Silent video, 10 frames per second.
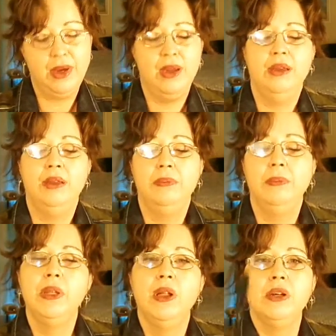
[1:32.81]
I had
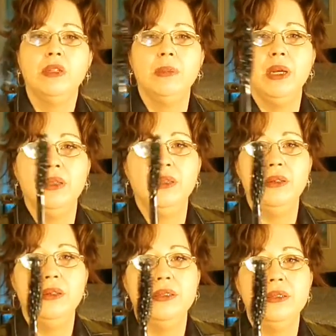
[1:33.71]
blogged about
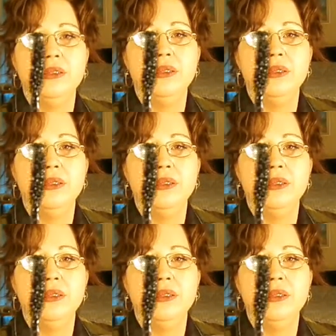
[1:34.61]
this